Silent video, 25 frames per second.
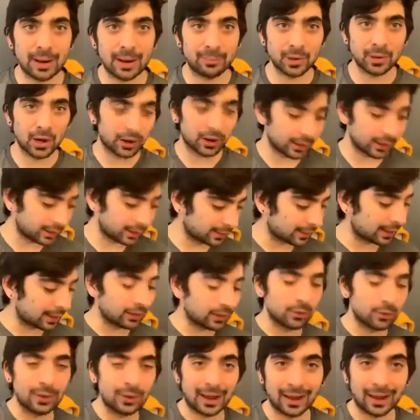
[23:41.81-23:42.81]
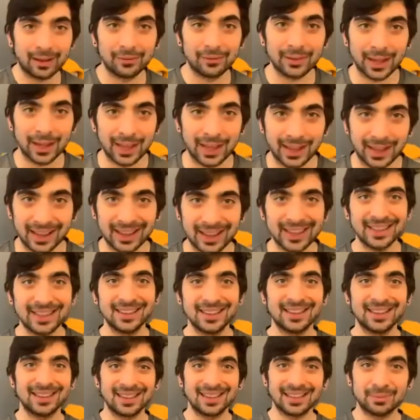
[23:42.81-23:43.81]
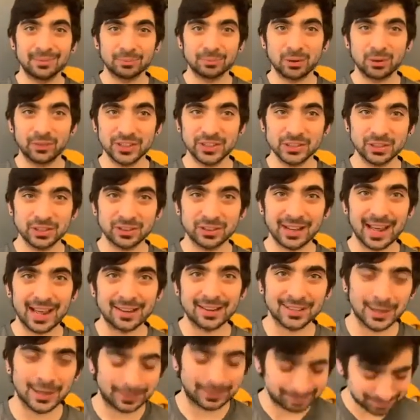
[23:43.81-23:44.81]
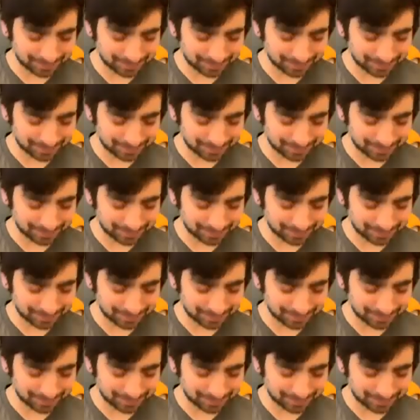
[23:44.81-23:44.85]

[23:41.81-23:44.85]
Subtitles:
yarn and then you have a provisional cast on.